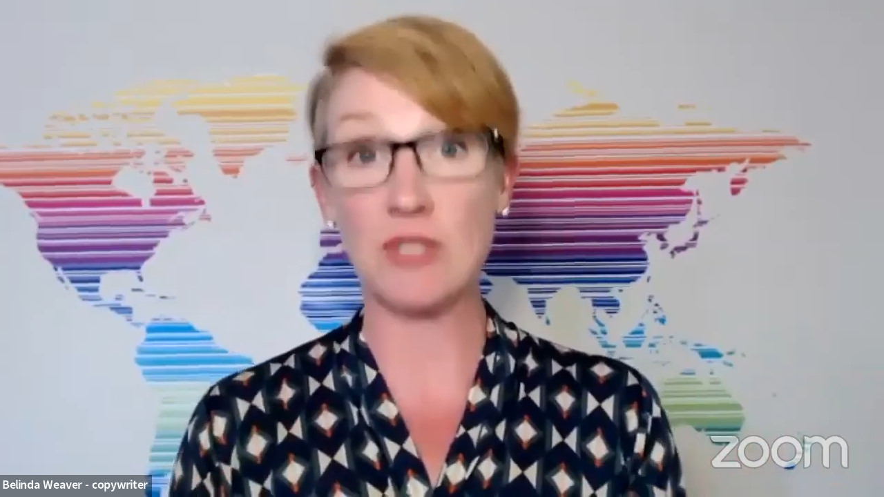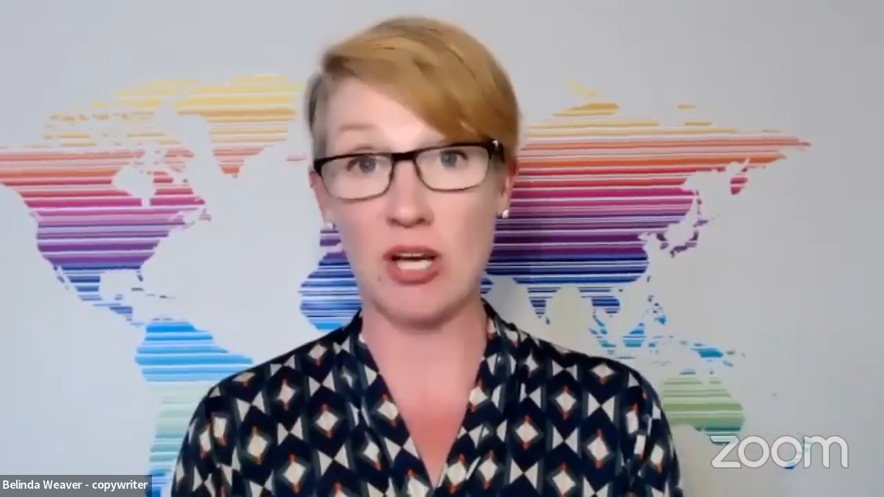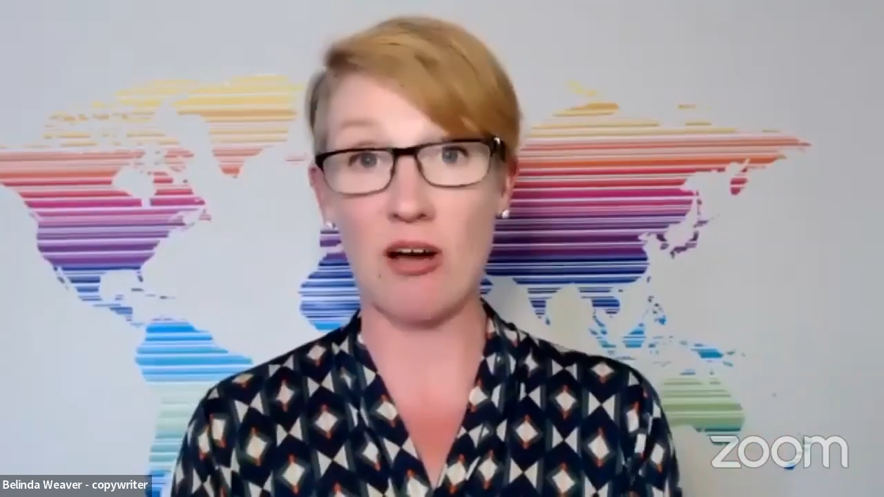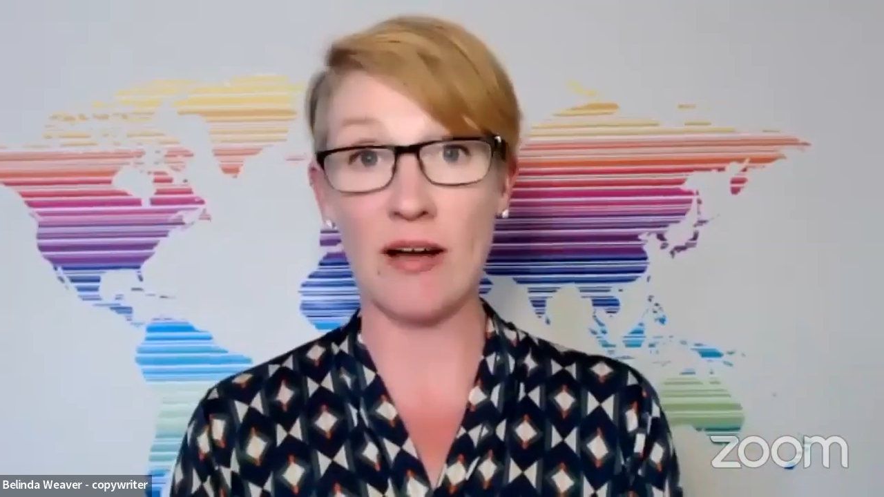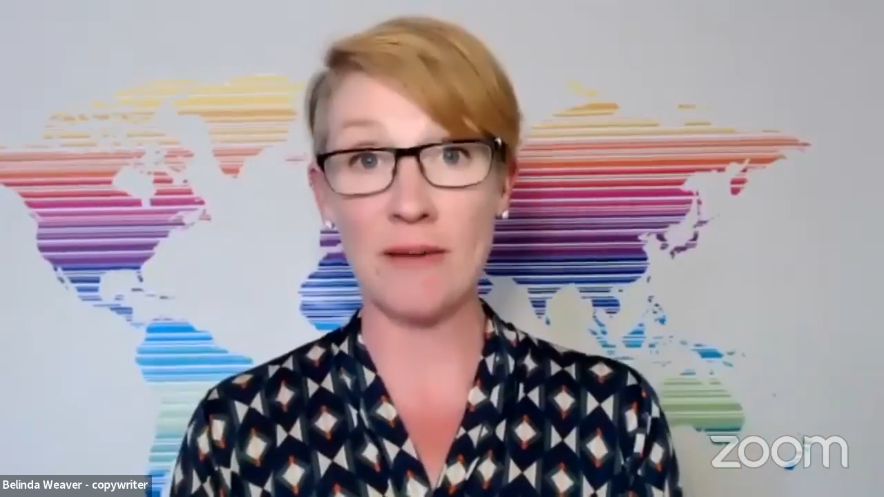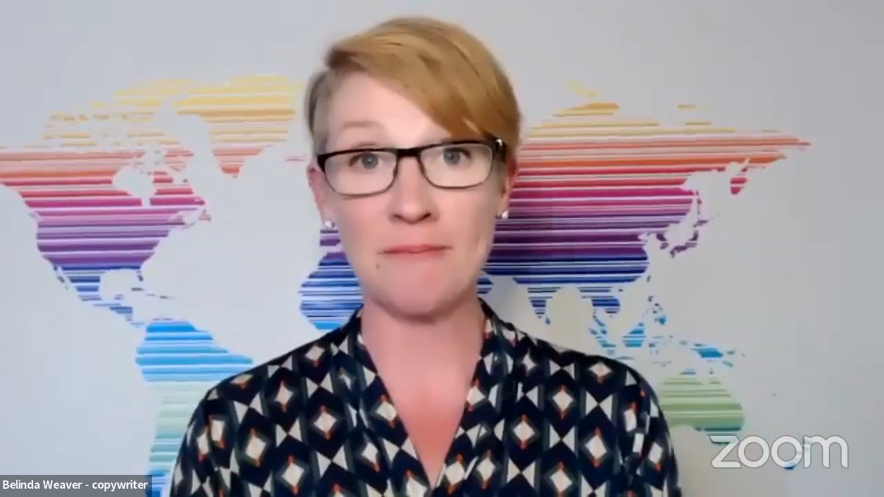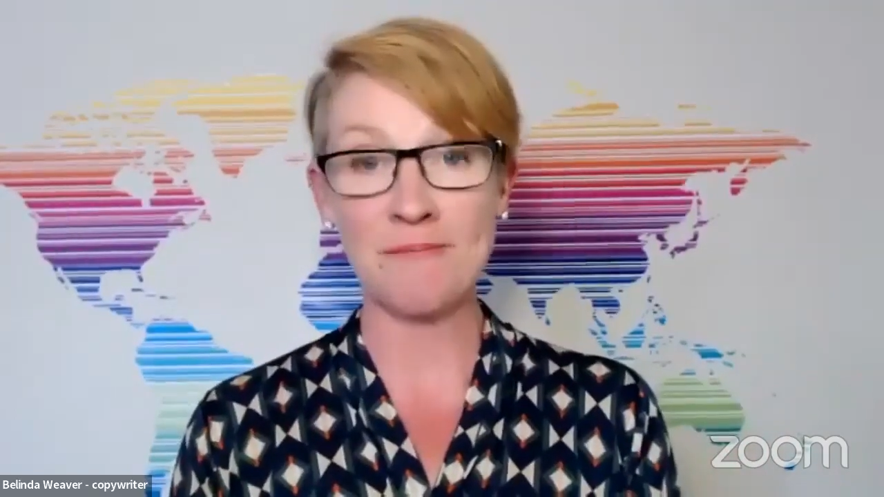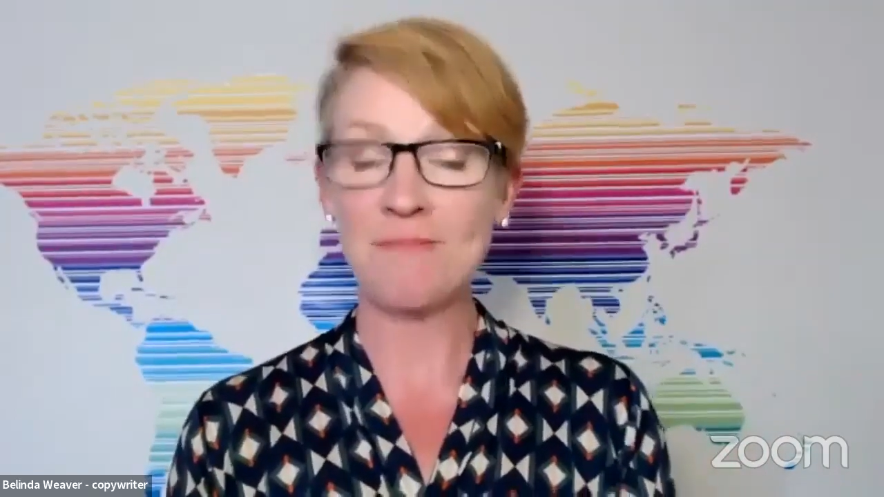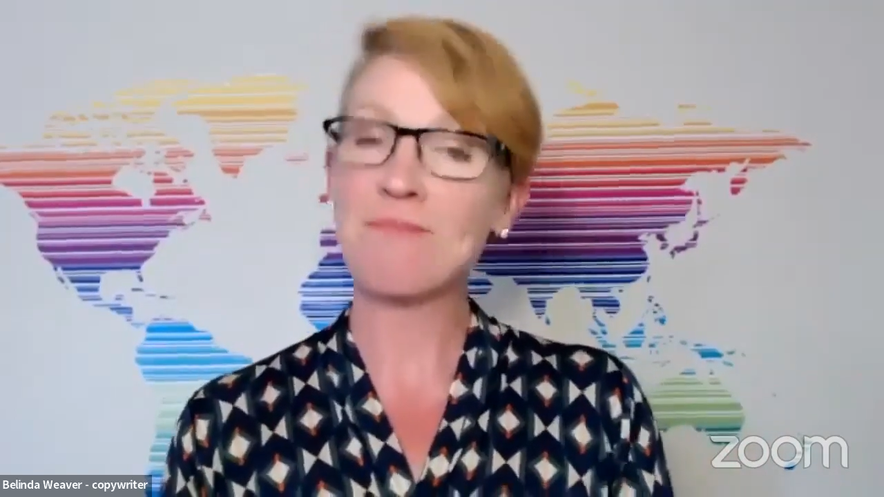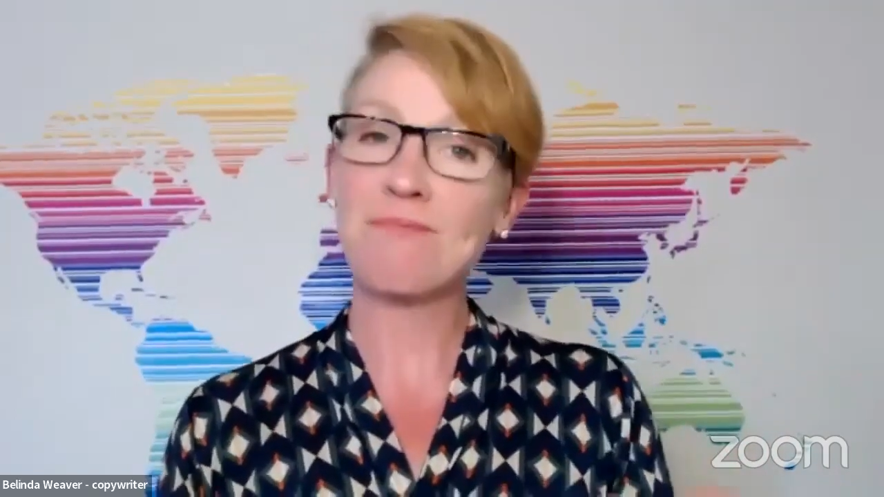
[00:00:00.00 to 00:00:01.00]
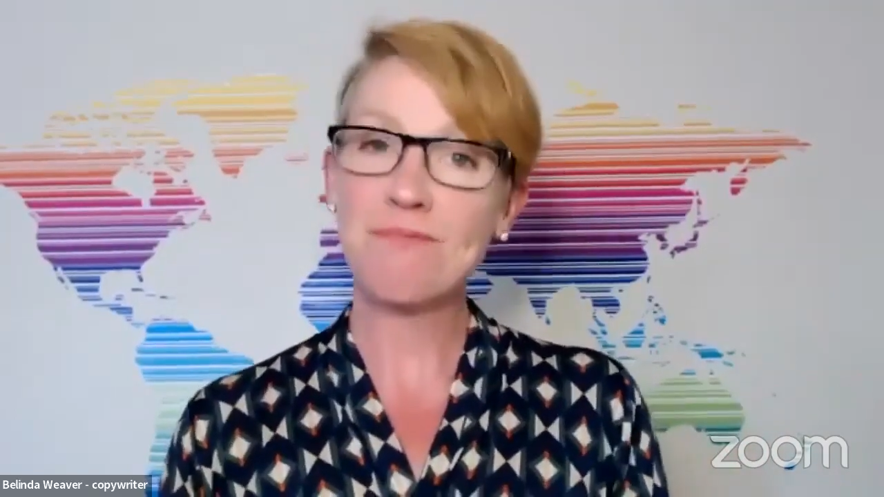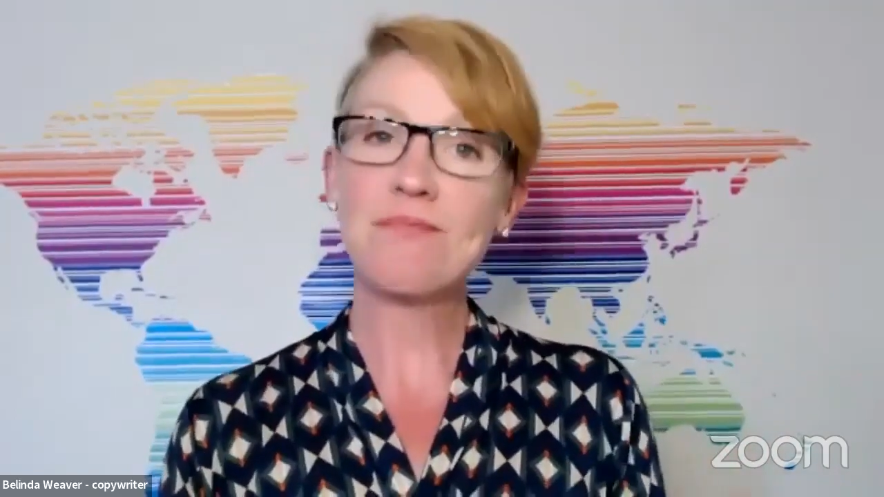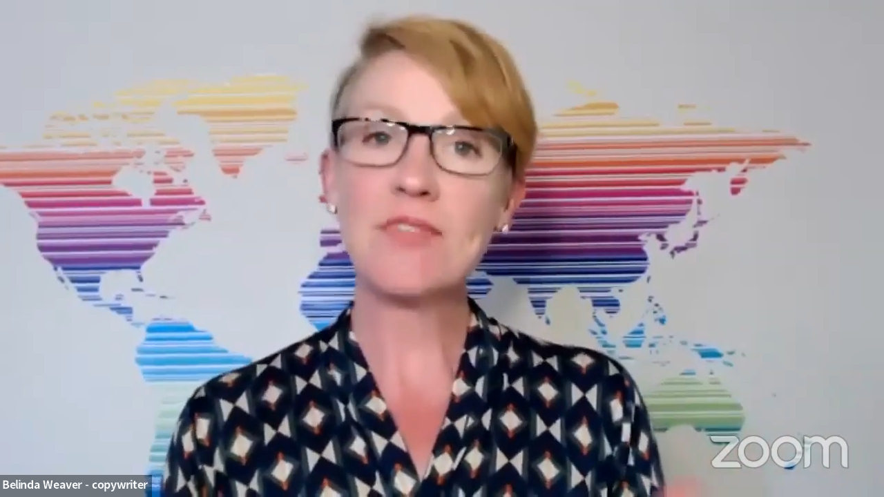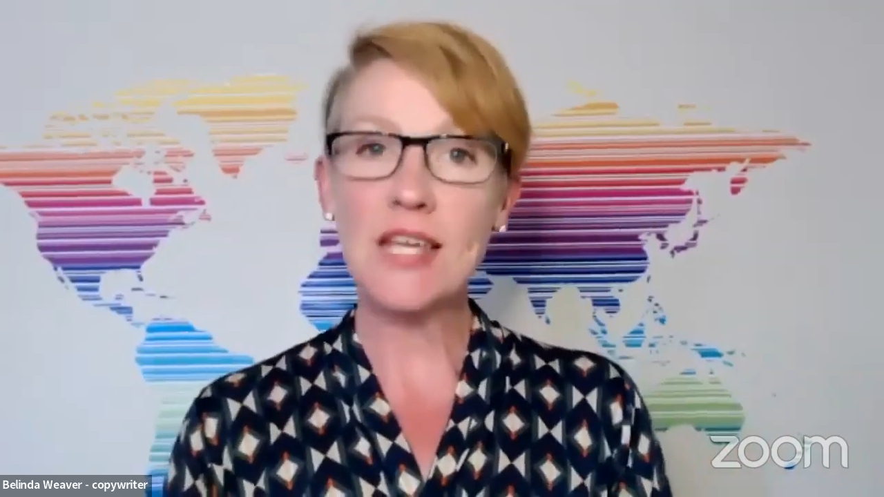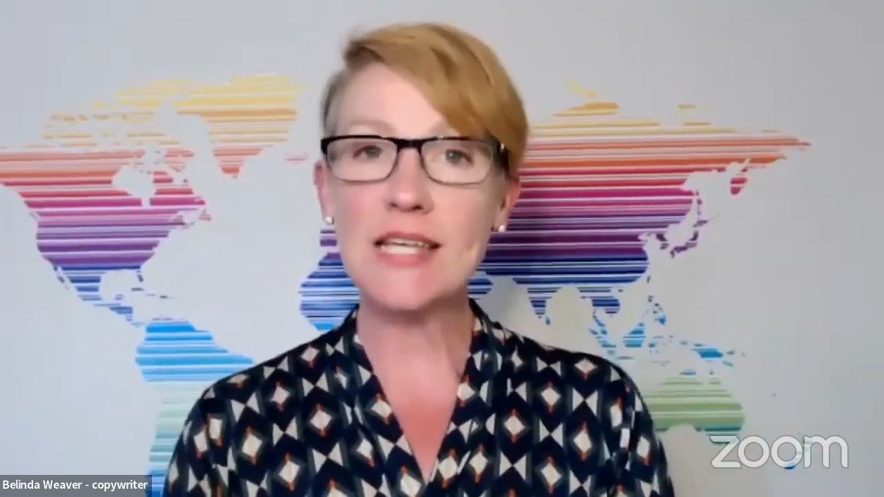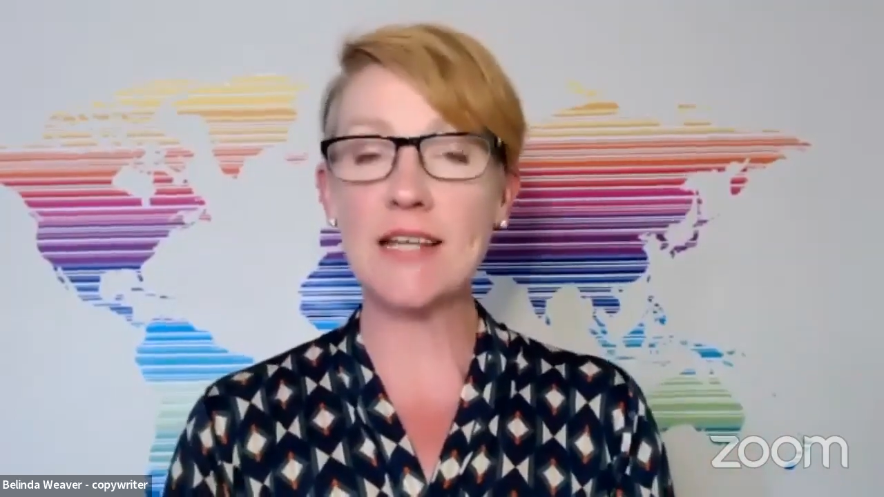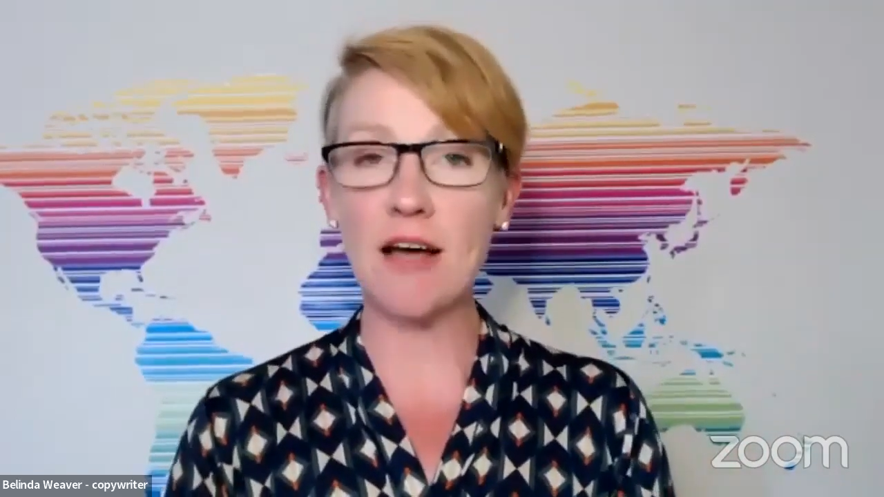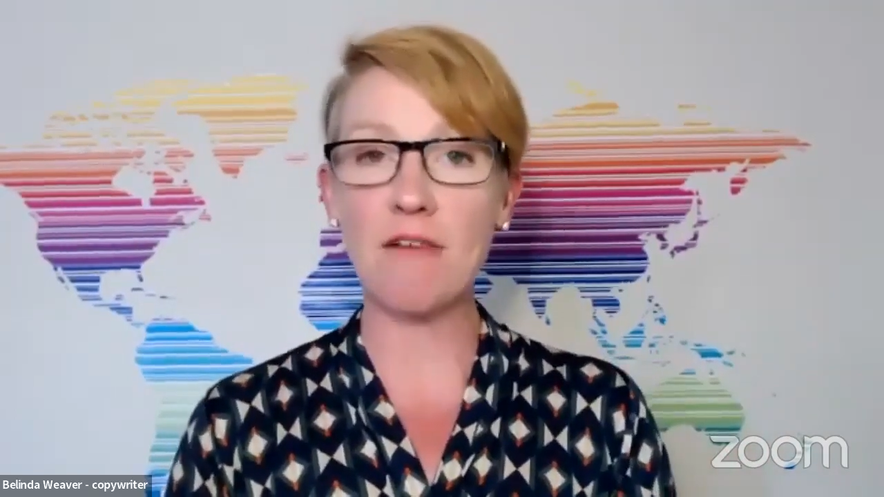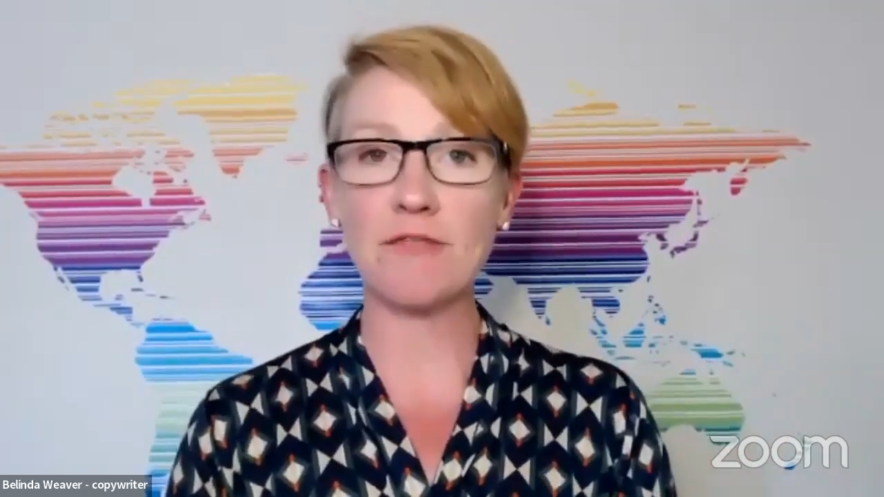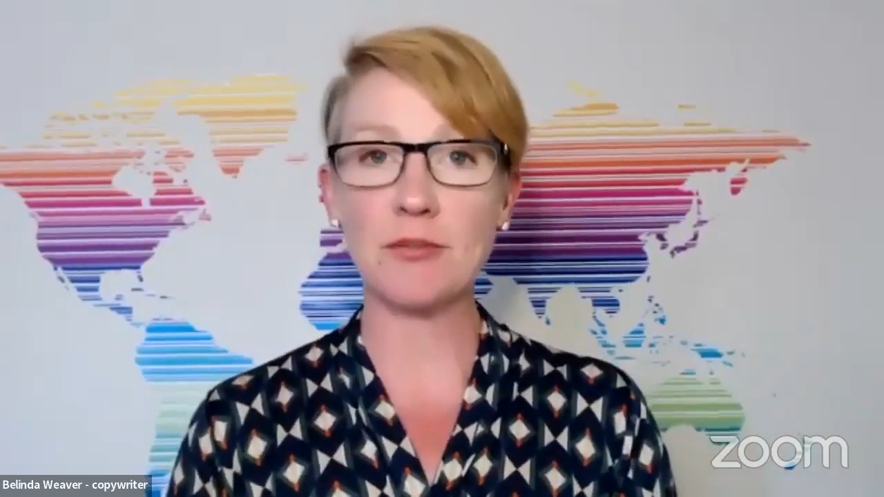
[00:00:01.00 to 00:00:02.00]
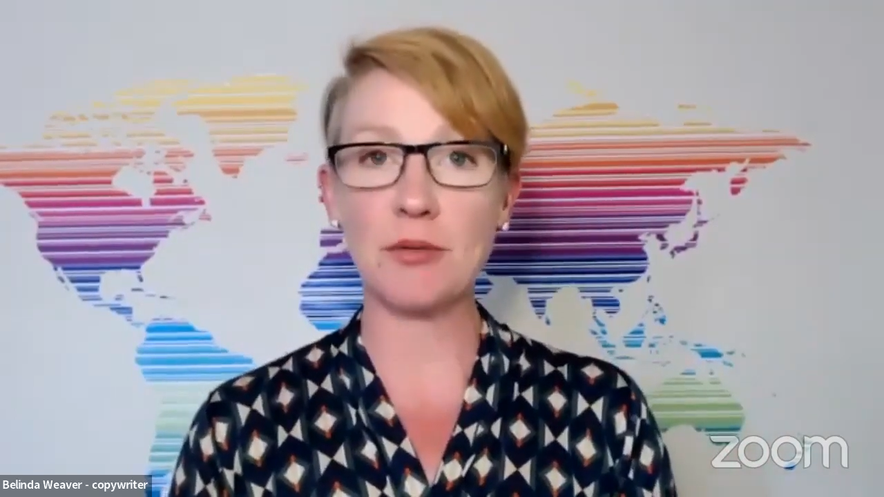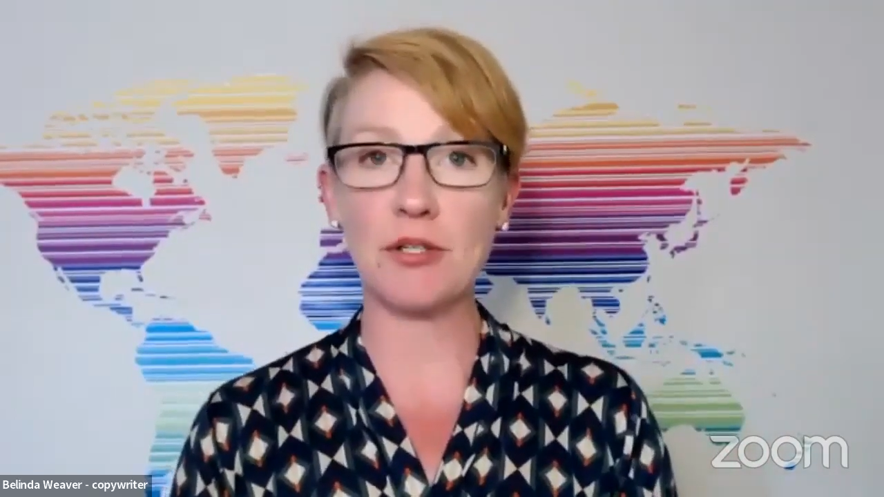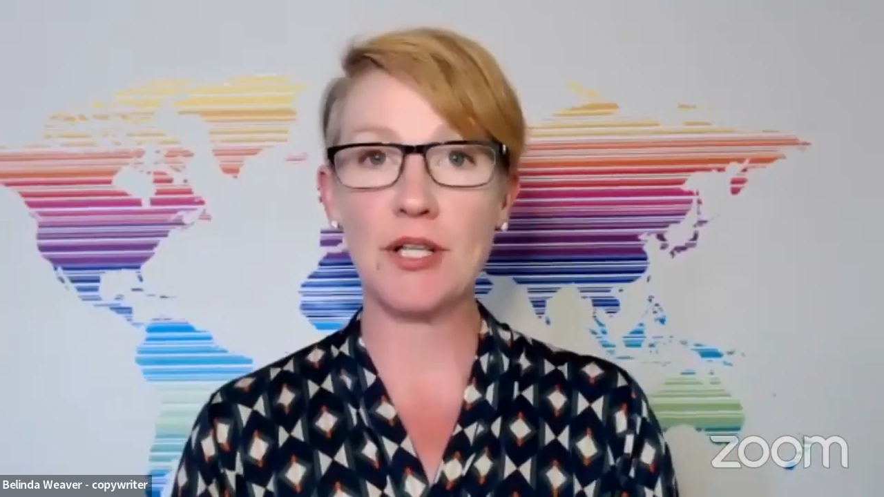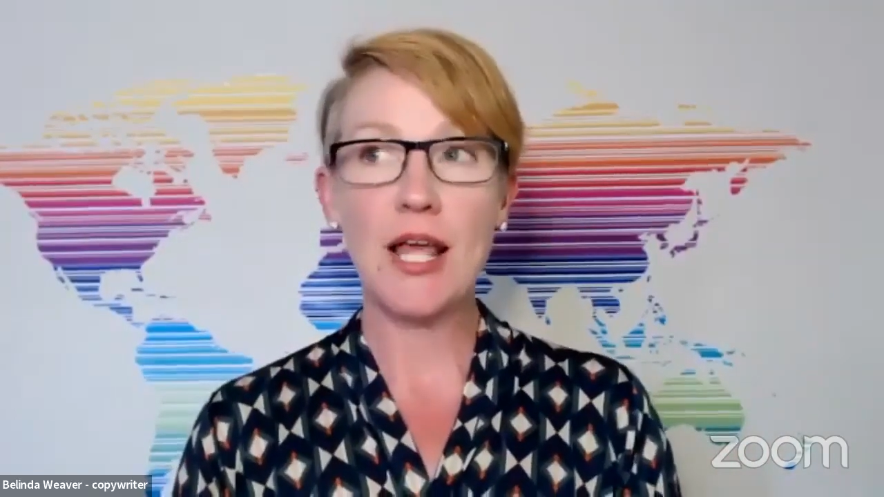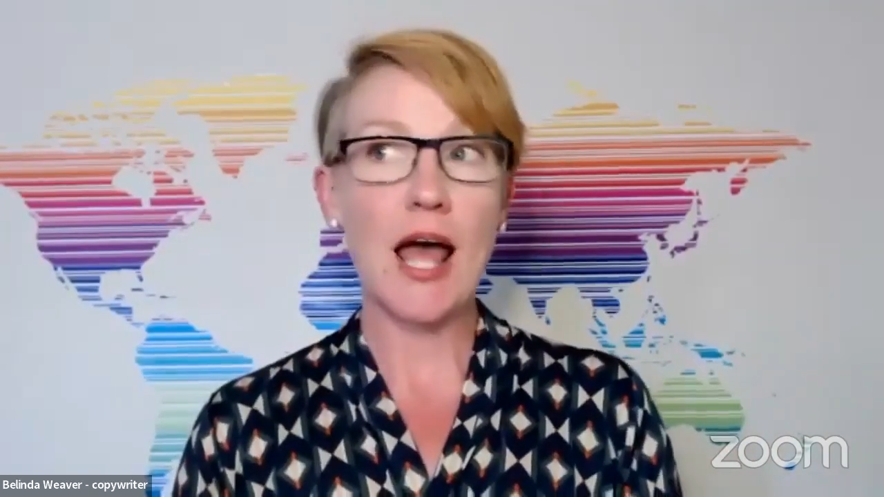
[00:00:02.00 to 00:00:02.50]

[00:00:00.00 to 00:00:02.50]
time is uncomfortable.